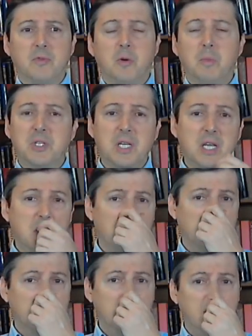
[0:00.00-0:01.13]
almost a year,
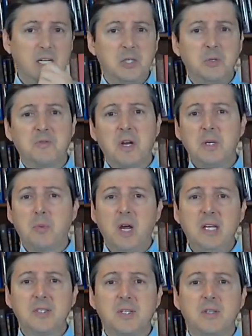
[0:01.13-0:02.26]
and she was very
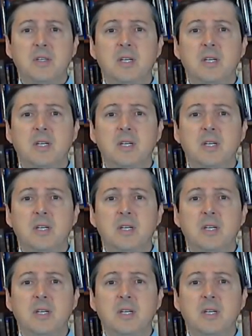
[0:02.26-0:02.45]
depressed.